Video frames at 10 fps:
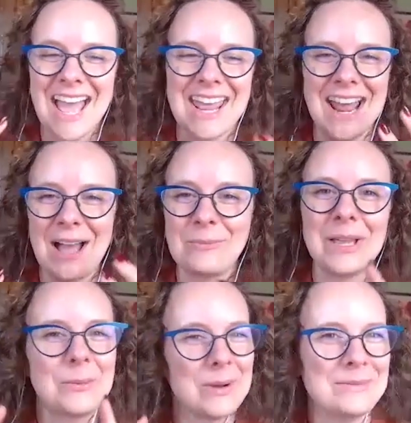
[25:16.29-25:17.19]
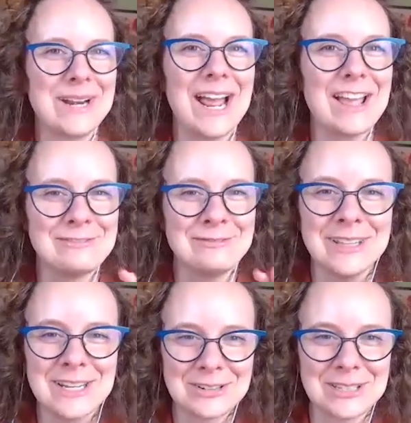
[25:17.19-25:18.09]
And I'm like, wait a minute, I've
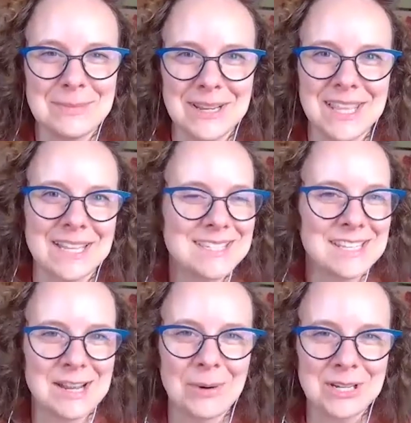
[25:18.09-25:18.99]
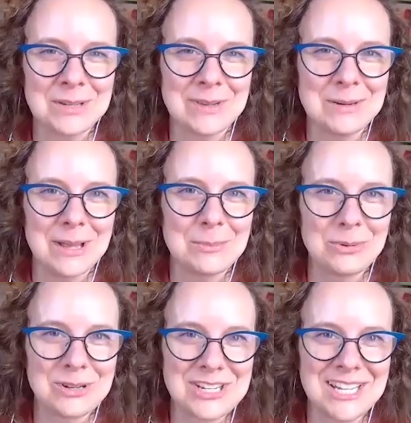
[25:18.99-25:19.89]
literally made that same argument about
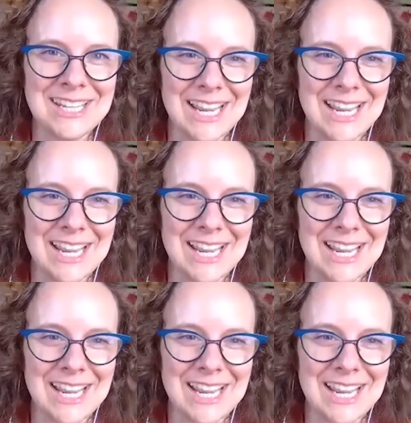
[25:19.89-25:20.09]
abortion.